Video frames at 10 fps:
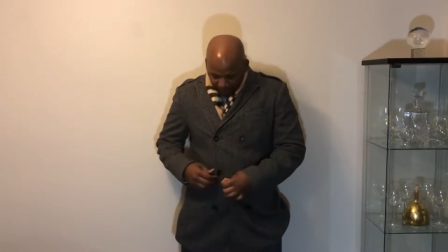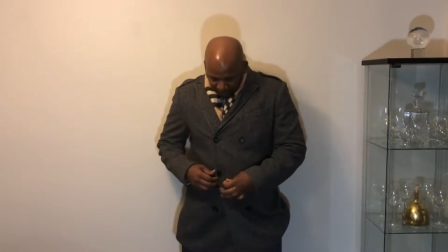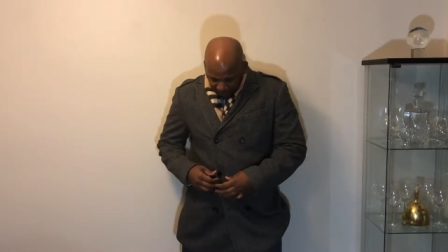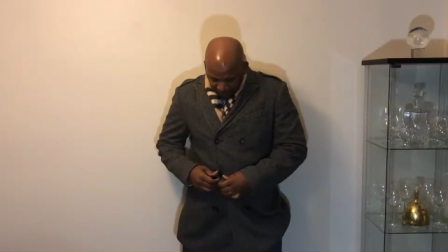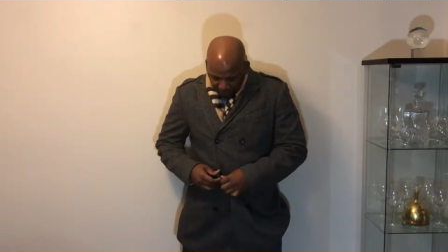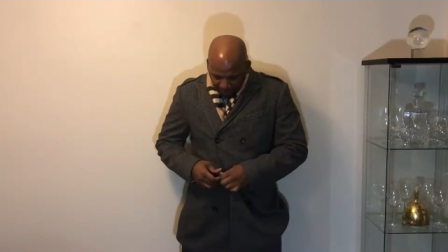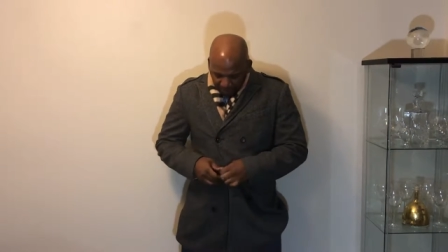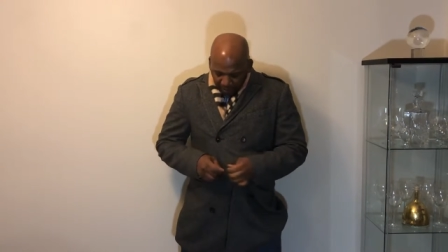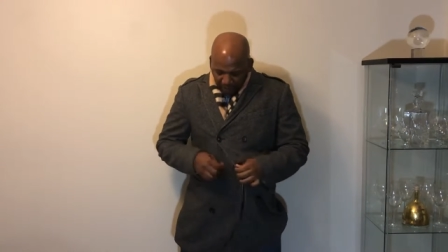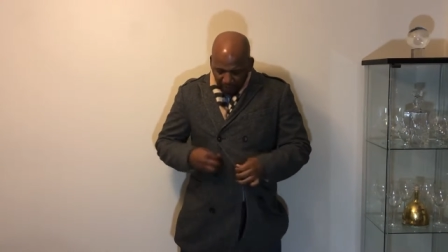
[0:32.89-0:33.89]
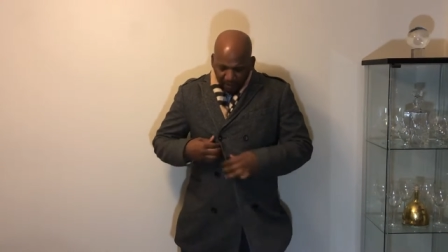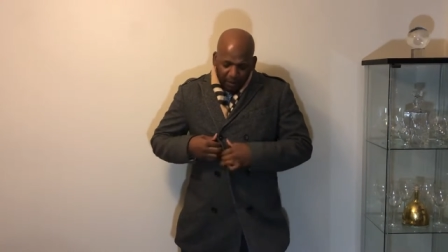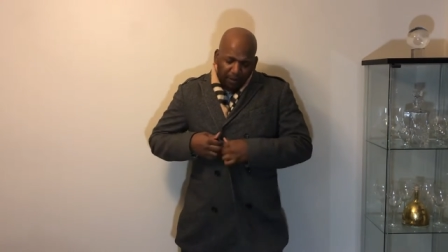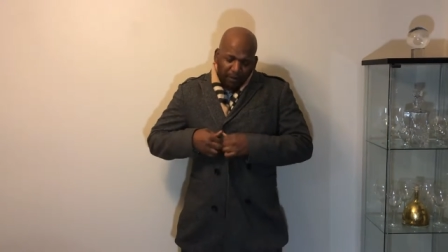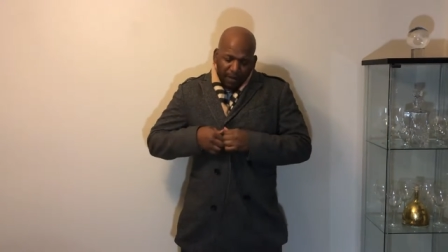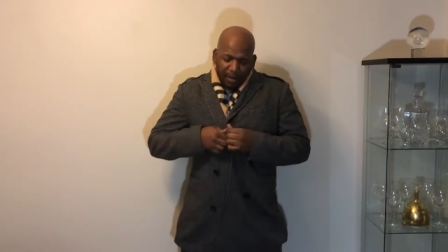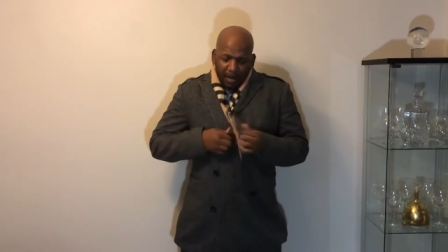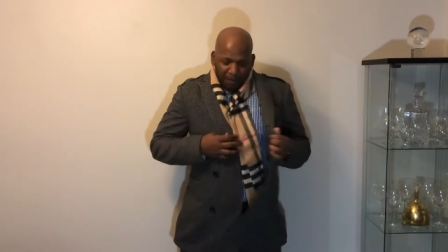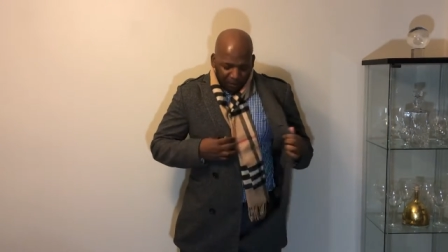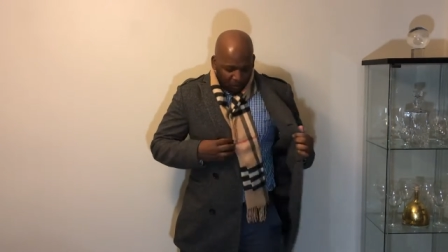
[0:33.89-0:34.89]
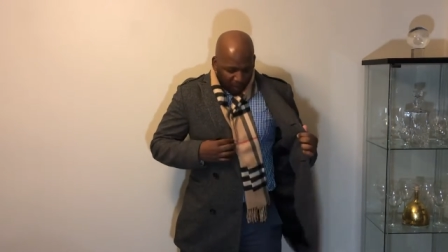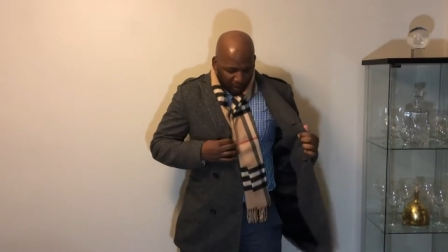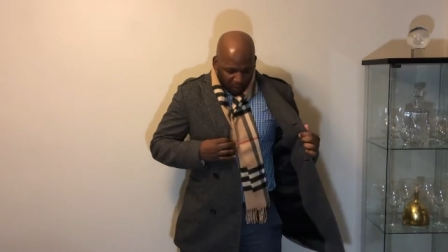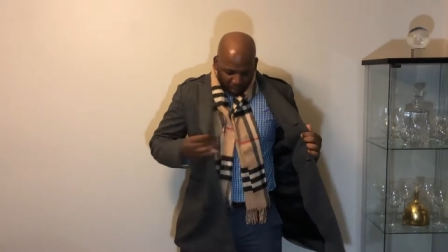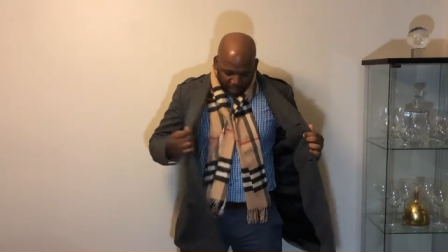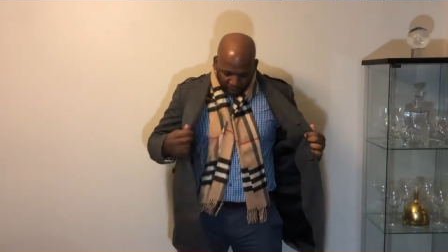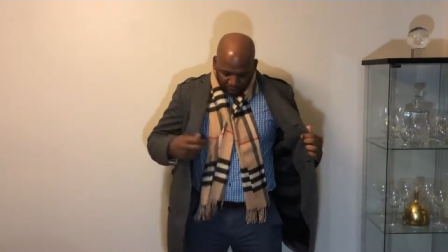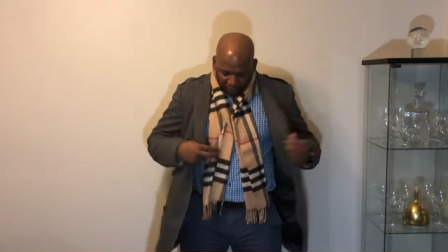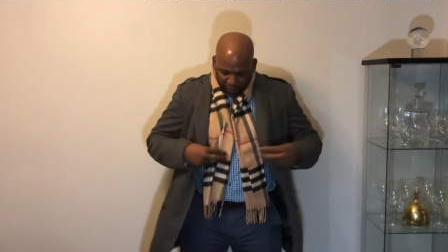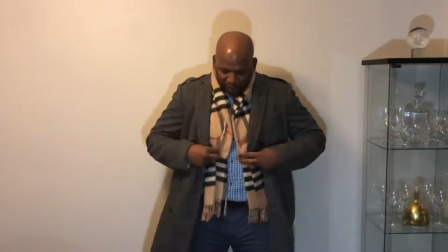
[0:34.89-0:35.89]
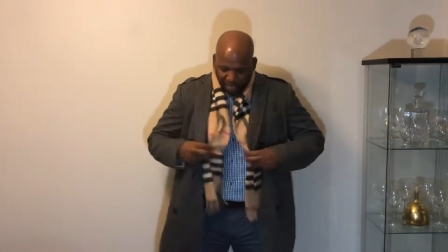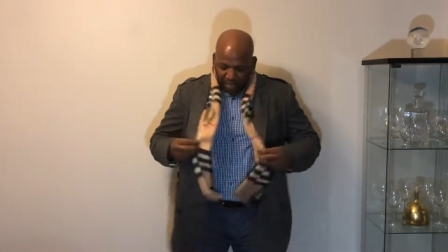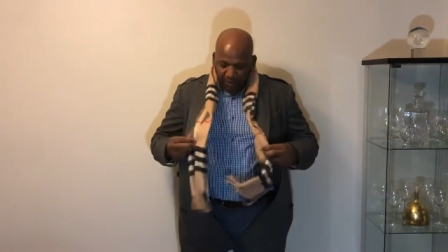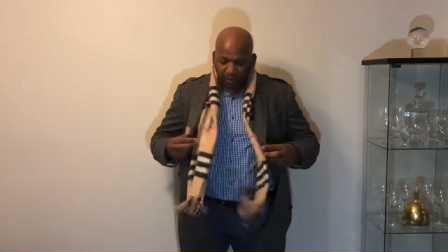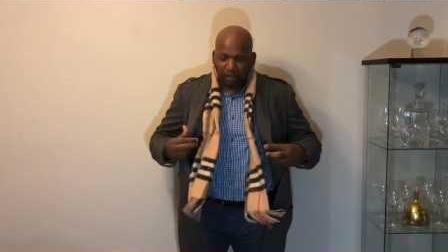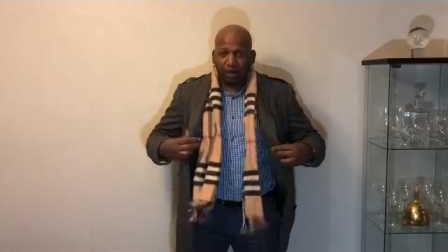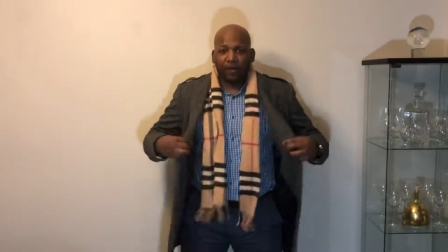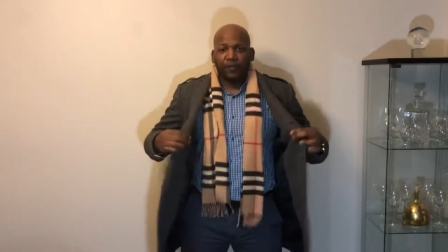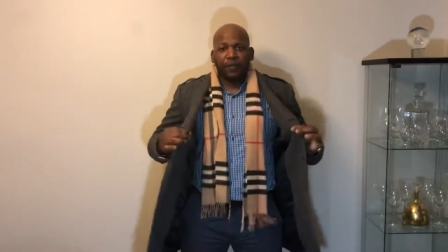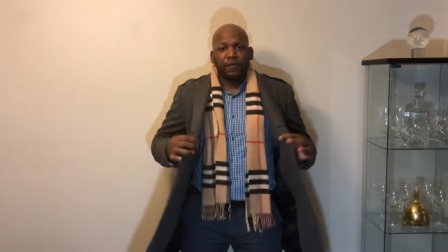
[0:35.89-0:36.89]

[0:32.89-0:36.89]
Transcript: As you can see, right now I'm just wearing it with a shirt and a scarf.